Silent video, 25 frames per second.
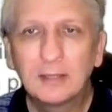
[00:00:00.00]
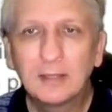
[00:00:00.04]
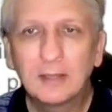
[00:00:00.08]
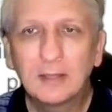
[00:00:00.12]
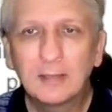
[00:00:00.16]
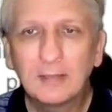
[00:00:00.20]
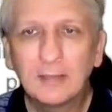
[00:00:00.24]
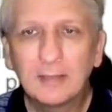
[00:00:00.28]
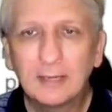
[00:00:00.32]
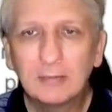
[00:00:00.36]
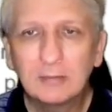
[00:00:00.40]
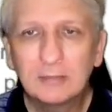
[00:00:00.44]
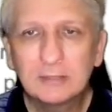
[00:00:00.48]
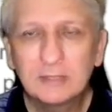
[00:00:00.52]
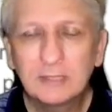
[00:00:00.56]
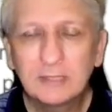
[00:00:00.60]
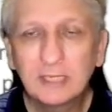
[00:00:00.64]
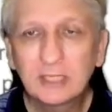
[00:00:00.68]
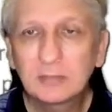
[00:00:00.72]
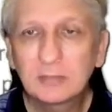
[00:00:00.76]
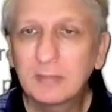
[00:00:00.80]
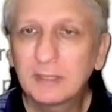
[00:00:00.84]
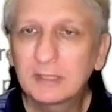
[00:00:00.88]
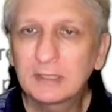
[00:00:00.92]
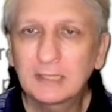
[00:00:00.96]
there is an
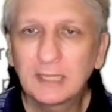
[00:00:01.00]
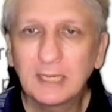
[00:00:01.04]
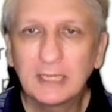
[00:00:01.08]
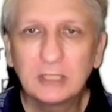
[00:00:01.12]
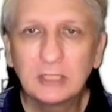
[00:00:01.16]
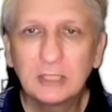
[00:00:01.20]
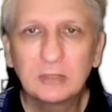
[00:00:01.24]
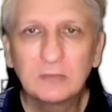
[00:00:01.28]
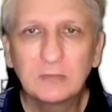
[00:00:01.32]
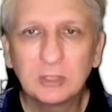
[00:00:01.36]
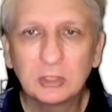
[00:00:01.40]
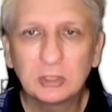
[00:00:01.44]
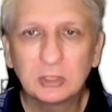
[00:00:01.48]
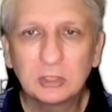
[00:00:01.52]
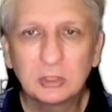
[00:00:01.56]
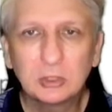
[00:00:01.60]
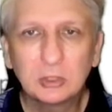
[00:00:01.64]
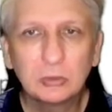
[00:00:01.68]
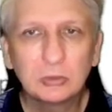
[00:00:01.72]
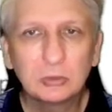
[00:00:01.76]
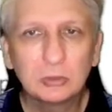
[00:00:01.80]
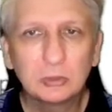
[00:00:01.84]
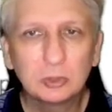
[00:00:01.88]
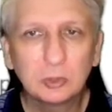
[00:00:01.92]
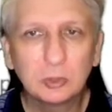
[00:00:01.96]
expectation that
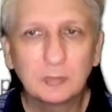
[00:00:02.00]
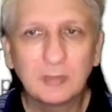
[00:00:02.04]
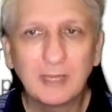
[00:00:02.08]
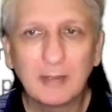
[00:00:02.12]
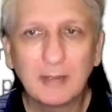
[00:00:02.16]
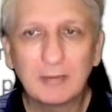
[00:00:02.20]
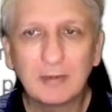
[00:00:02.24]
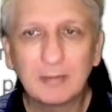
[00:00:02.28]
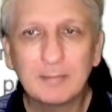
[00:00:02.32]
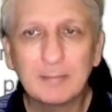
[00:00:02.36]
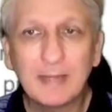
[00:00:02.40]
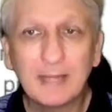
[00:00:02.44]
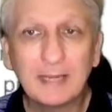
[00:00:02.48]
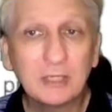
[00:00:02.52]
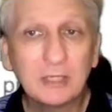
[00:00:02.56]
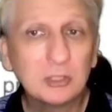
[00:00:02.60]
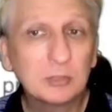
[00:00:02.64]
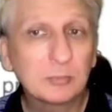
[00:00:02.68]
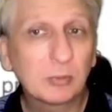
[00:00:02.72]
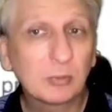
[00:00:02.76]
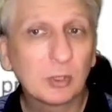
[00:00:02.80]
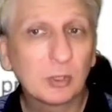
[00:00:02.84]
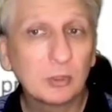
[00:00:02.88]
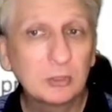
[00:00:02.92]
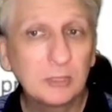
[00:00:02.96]
students should be able to
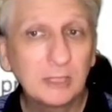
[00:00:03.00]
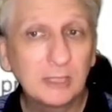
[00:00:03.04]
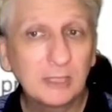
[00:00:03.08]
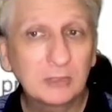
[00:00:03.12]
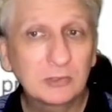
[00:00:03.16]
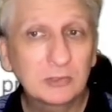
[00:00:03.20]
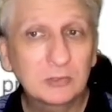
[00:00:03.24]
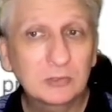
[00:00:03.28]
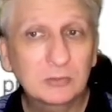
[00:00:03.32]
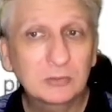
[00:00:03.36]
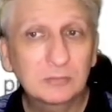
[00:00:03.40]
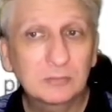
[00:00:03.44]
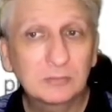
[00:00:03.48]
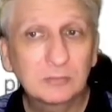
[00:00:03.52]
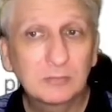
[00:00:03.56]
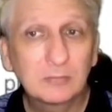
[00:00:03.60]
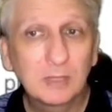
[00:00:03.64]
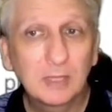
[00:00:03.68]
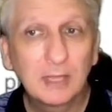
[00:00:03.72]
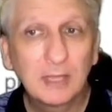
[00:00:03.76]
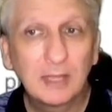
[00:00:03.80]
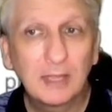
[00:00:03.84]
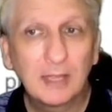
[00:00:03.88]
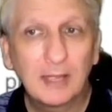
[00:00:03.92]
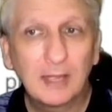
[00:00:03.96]
manage projects
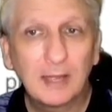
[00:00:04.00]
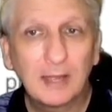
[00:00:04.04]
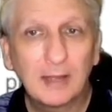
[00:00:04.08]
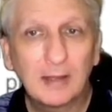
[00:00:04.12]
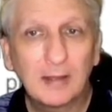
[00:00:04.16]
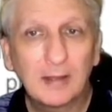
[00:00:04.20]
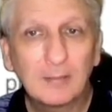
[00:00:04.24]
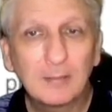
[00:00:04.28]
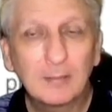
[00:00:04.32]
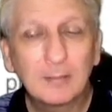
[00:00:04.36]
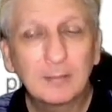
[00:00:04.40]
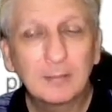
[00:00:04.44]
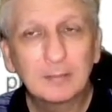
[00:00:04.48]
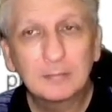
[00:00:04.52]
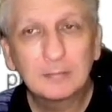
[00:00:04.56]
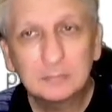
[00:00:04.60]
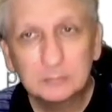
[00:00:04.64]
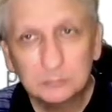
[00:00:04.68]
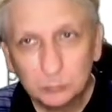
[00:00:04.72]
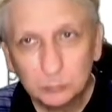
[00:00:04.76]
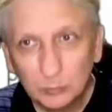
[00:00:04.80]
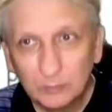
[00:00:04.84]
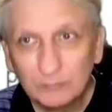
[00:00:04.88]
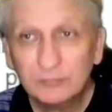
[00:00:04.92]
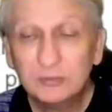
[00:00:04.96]
um,
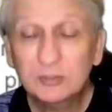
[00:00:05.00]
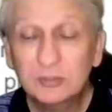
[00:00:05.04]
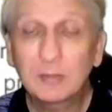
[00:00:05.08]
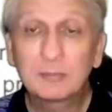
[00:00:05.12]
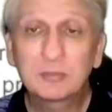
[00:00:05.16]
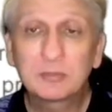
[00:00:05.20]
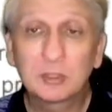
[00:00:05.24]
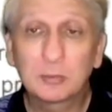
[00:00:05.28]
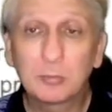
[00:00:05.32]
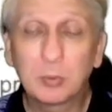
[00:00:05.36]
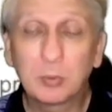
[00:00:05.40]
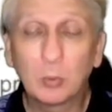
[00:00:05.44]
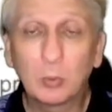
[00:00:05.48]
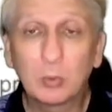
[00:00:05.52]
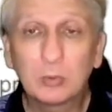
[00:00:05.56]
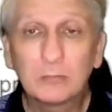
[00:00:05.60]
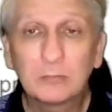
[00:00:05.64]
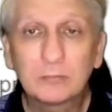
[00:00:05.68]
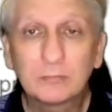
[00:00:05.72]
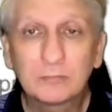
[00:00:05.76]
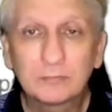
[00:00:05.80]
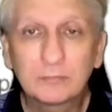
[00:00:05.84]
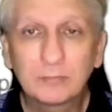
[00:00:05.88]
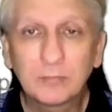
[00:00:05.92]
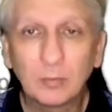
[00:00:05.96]
with some support
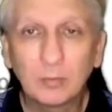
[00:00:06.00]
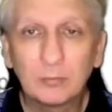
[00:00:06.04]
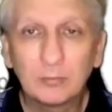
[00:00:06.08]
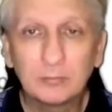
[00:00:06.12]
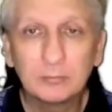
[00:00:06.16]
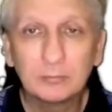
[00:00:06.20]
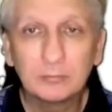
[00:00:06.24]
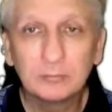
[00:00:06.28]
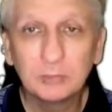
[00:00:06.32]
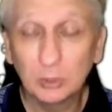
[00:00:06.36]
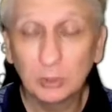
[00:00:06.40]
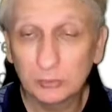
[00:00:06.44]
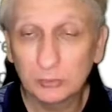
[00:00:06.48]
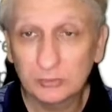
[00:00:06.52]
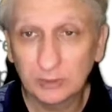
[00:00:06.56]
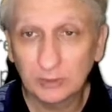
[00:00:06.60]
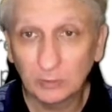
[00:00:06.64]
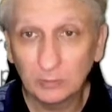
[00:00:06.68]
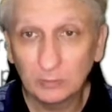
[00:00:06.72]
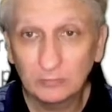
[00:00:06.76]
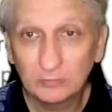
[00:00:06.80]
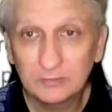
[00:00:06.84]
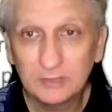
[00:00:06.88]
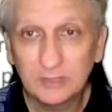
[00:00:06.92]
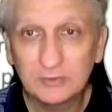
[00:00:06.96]
from
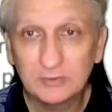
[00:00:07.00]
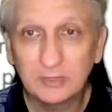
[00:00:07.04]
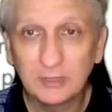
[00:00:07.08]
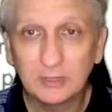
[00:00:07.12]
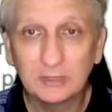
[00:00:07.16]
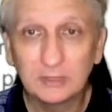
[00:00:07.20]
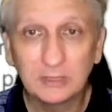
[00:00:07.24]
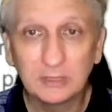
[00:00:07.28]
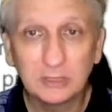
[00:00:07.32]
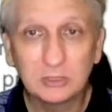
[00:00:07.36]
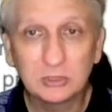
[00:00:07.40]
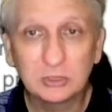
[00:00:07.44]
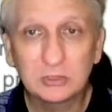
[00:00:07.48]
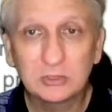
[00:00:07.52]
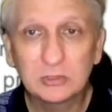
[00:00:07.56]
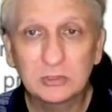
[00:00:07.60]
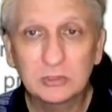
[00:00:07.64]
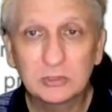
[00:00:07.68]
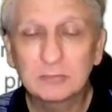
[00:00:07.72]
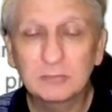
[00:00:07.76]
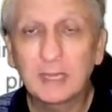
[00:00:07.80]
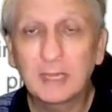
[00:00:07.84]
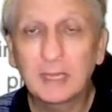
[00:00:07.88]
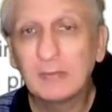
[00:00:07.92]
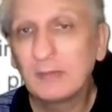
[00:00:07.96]
yourselves as their teachers
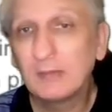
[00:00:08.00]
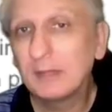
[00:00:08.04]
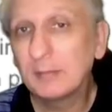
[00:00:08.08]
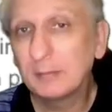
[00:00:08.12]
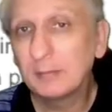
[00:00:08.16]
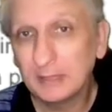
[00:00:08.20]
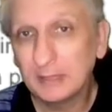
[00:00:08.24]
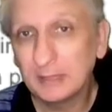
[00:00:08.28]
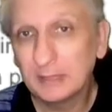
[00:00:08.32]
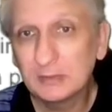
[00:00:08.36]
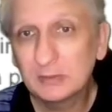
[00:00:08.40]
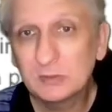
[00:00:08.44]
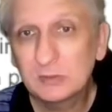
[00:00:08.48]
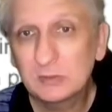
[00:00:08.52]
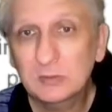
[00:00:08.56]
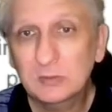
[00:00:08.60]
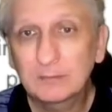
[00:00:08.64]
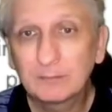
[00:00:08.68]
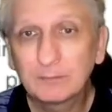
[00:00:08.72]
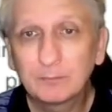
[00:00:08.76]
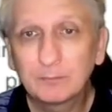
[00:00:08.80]
and their peers.